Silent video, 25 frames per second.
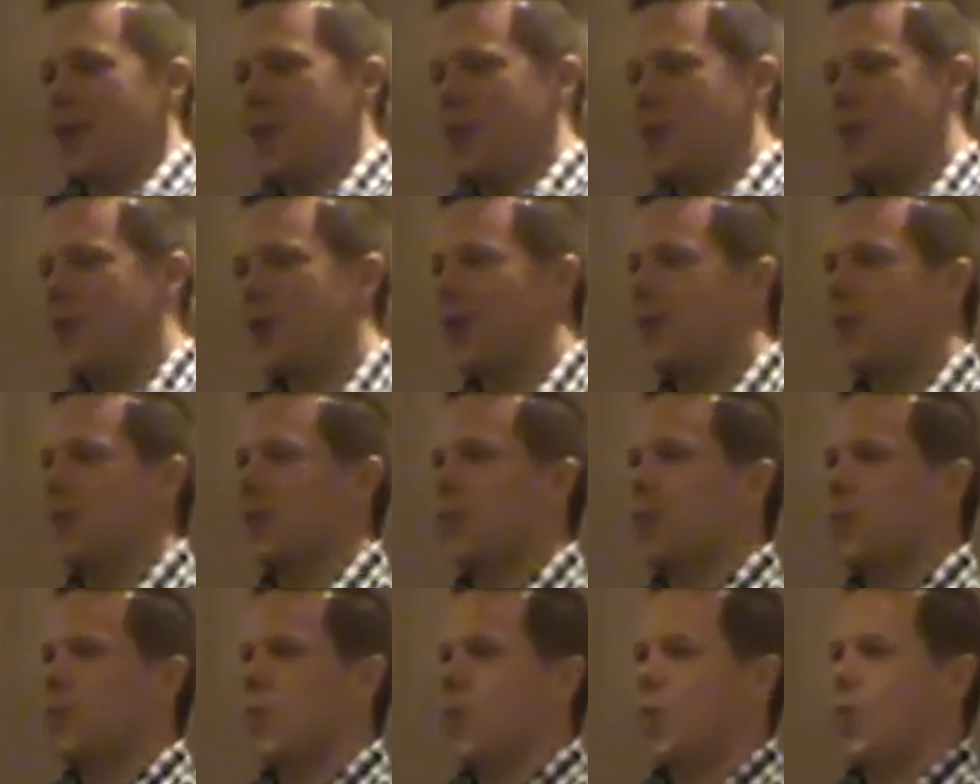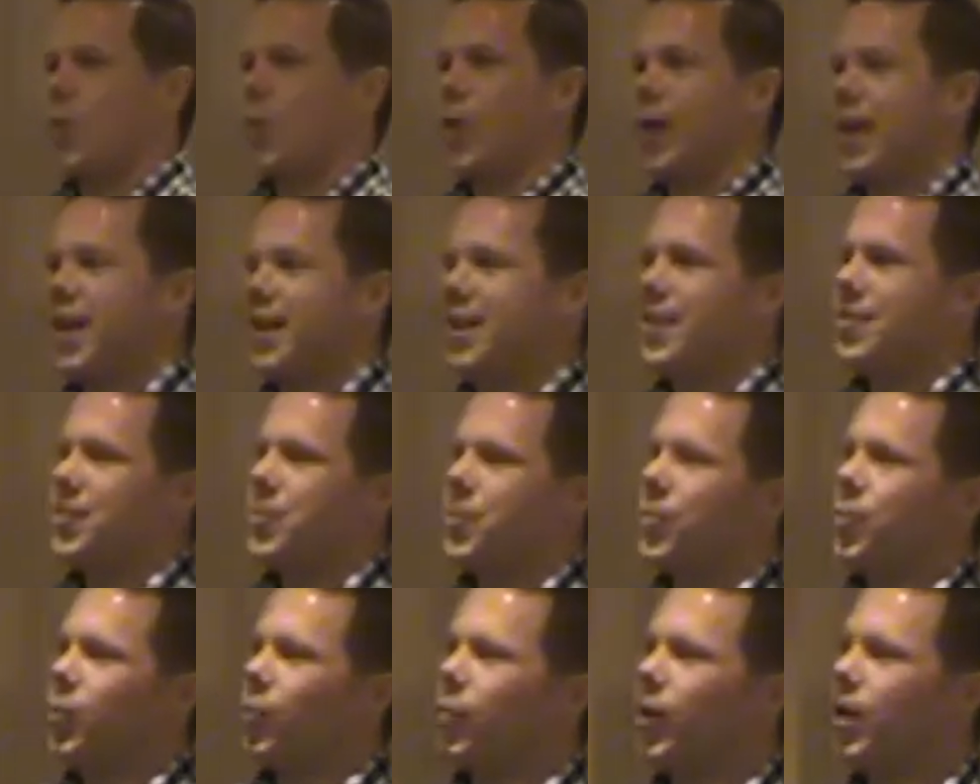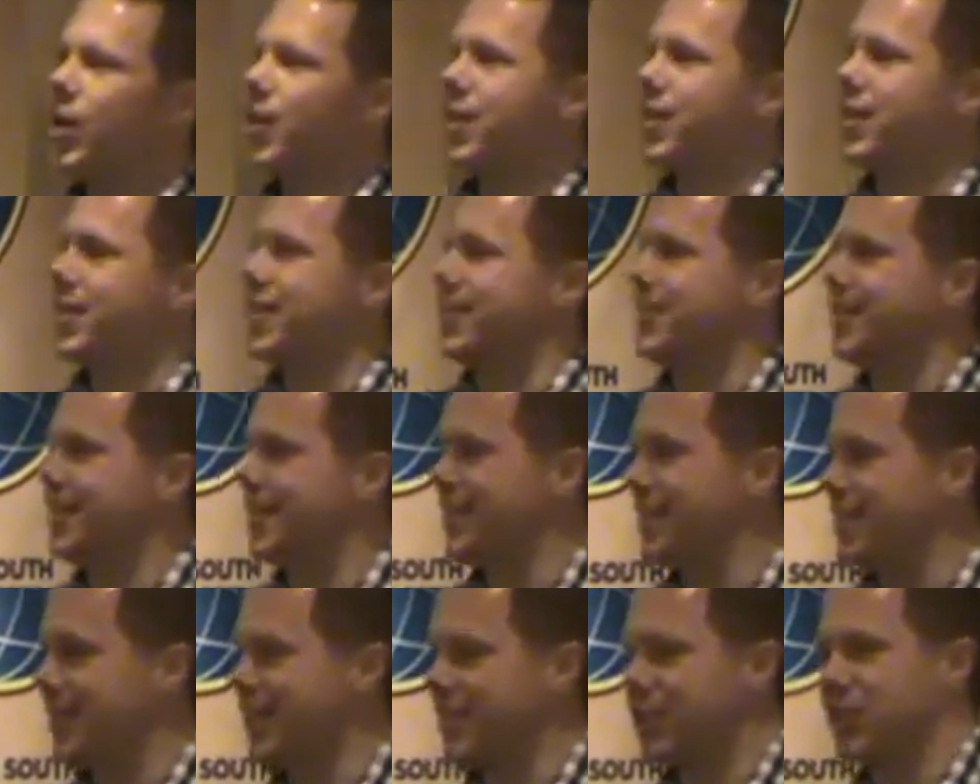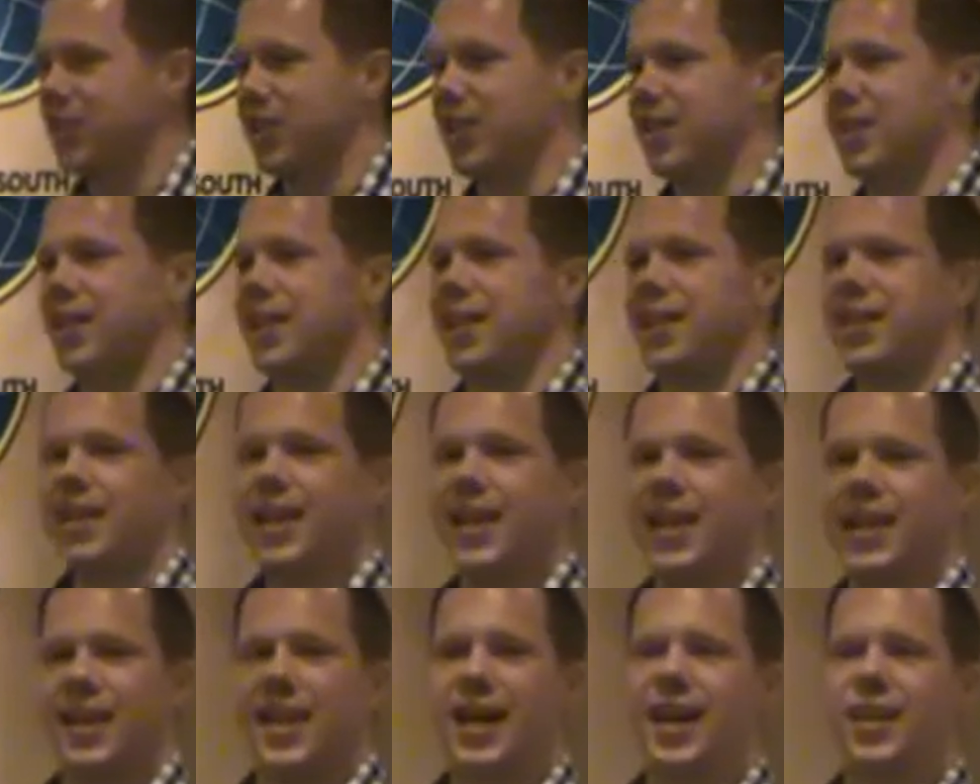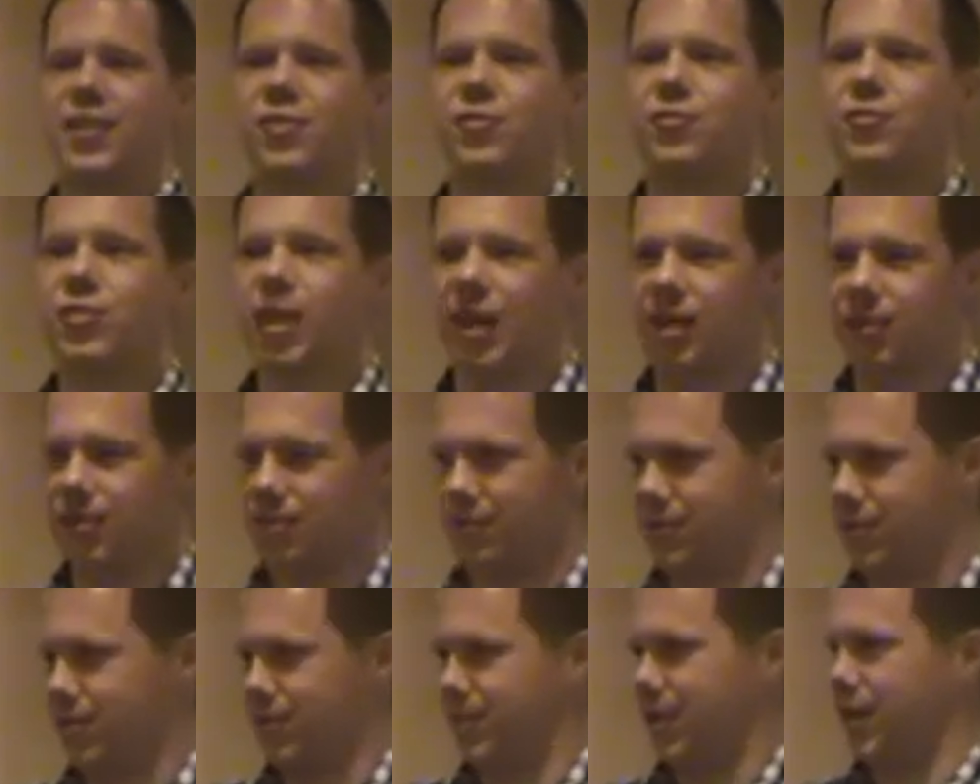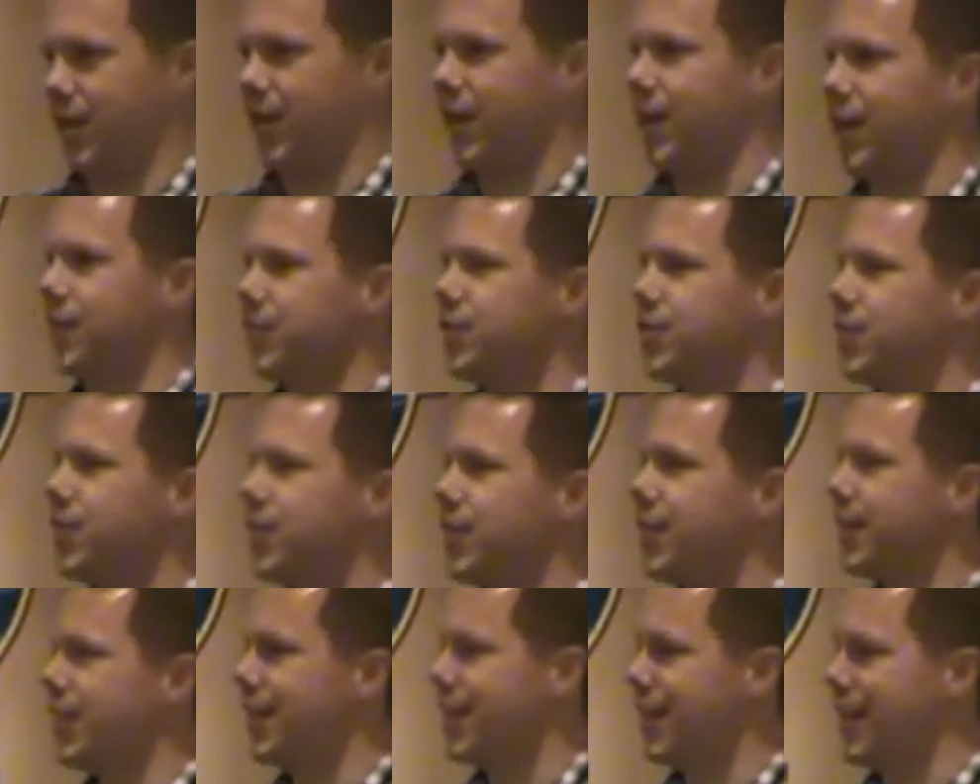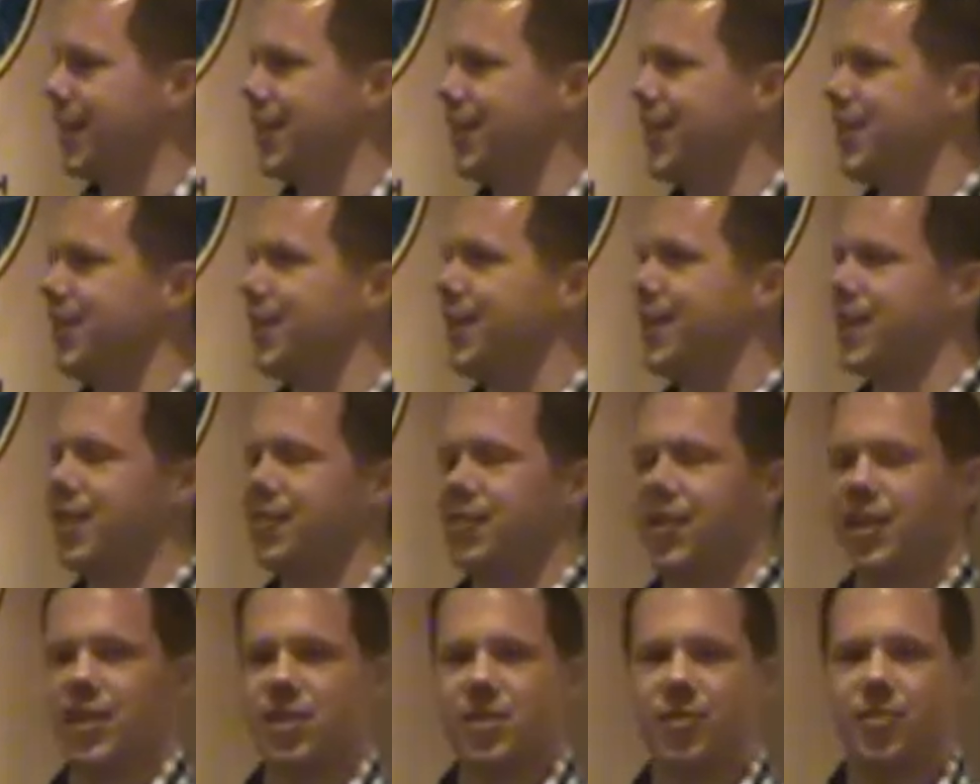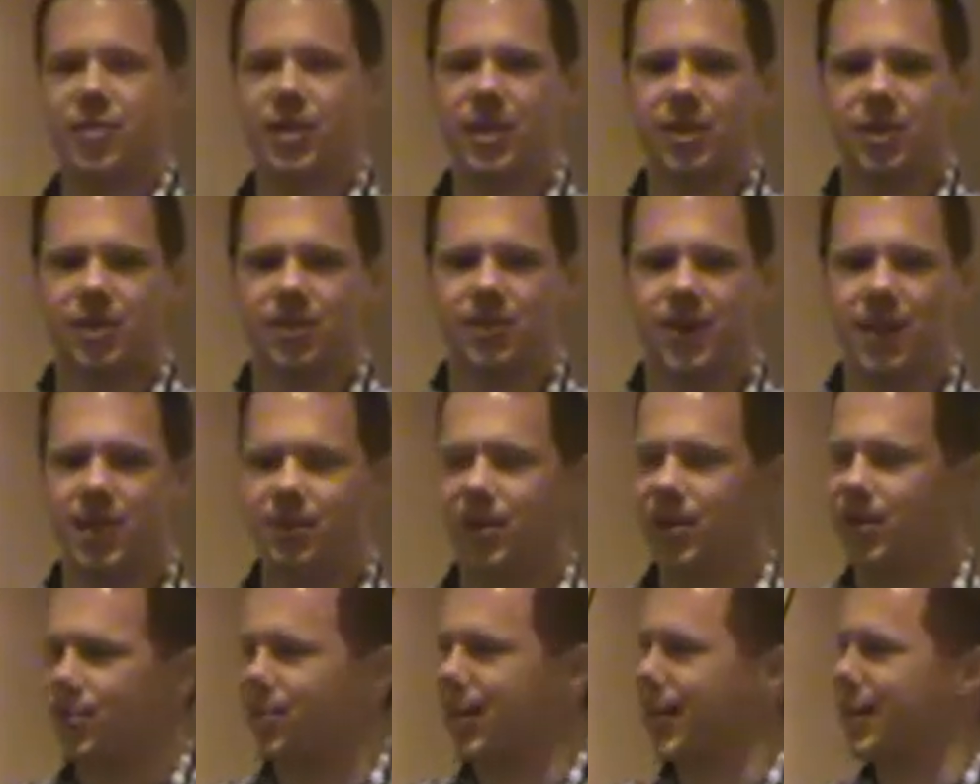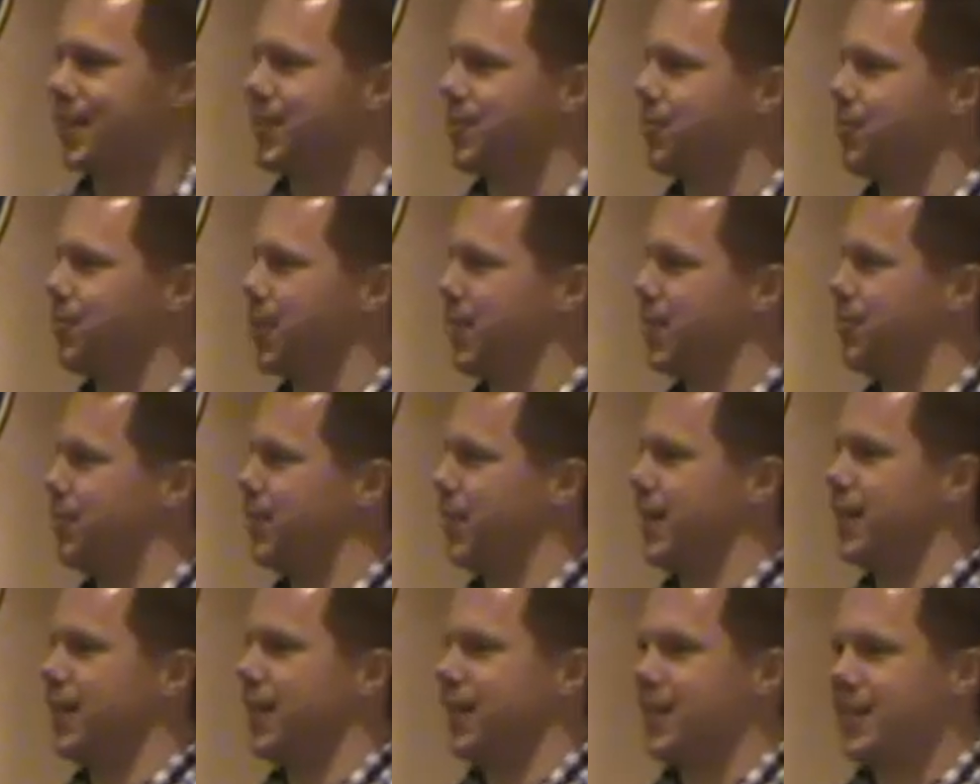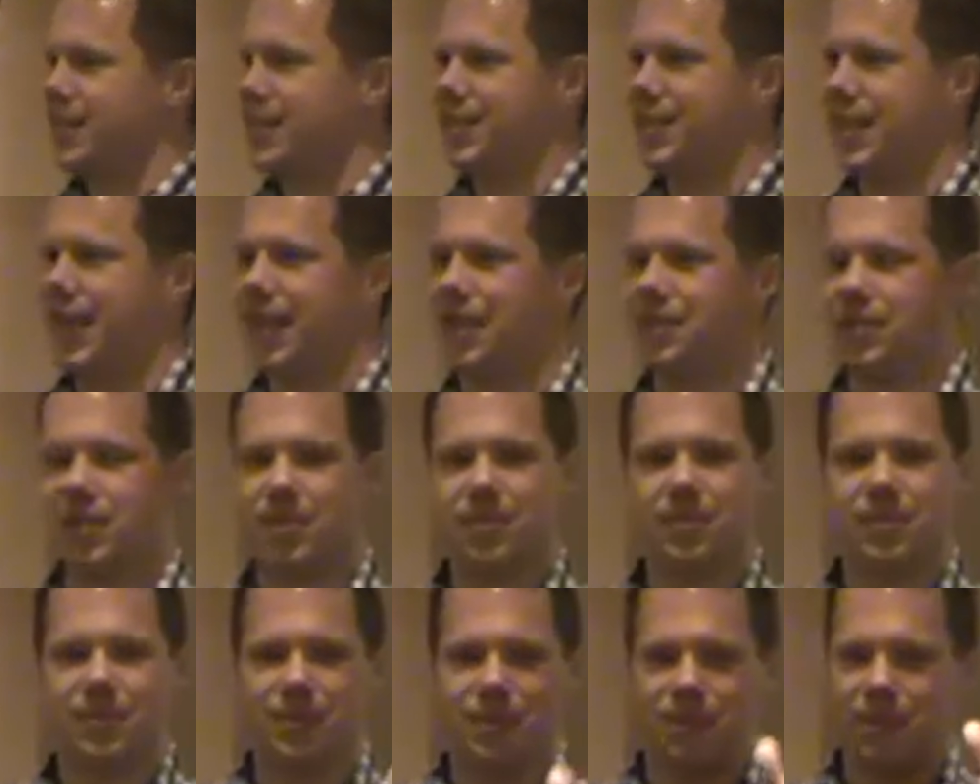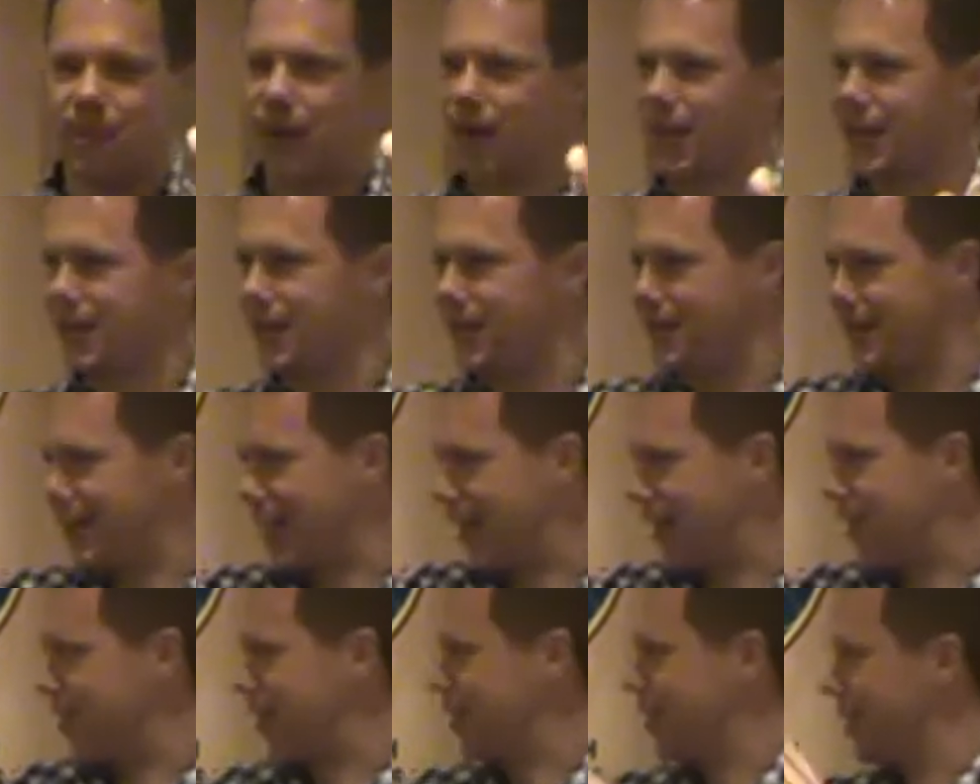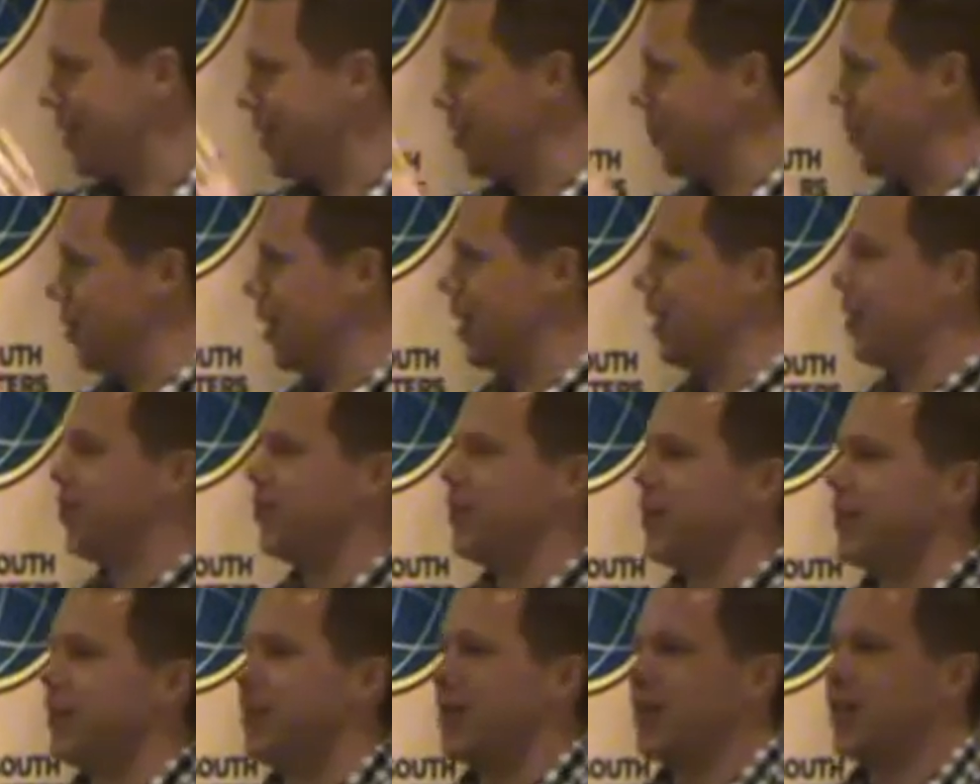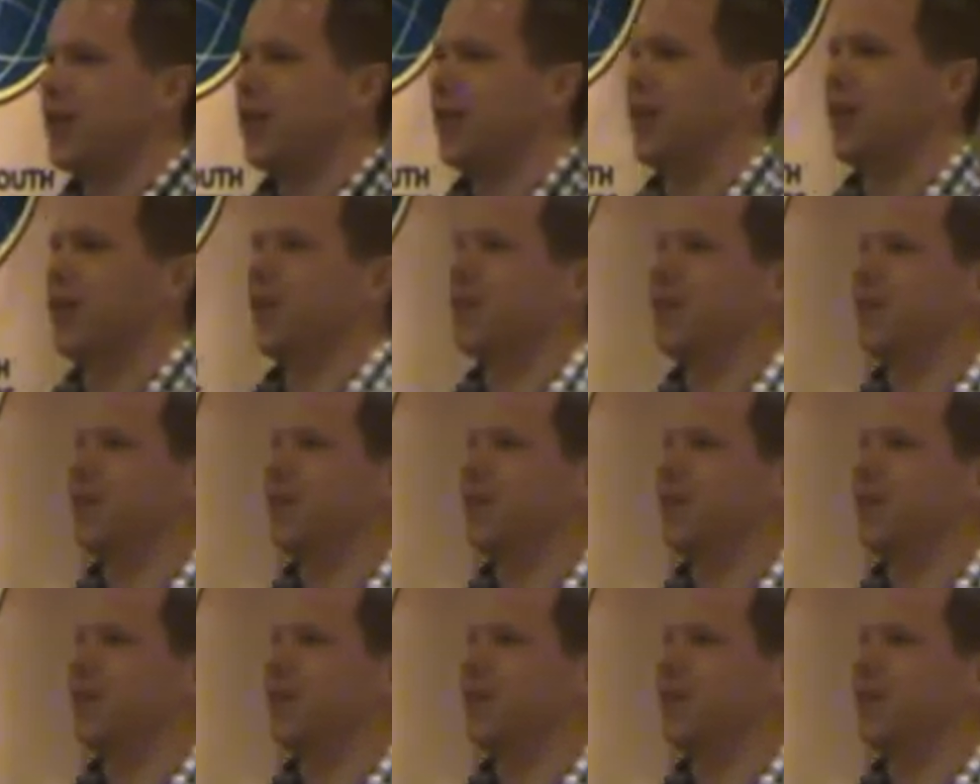But when we look at the CC journey, it has flown for me. I've done it in a year, and I've had 3 other people racing with me. To name them, Martin, Karen, and William, all